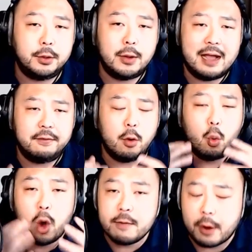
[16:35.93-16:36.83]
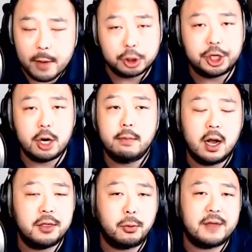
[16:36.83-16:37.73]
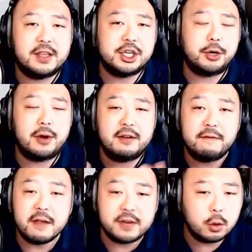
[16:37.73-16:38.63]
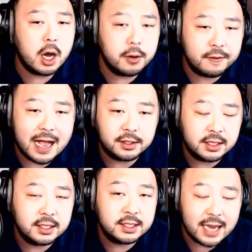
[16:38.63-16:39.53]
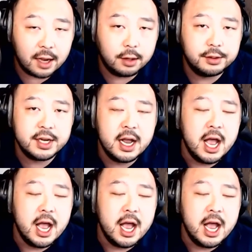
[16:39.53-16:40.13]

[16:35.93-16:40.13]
you have one promotion in a month, we have to generate 50 to 100,000 in sales.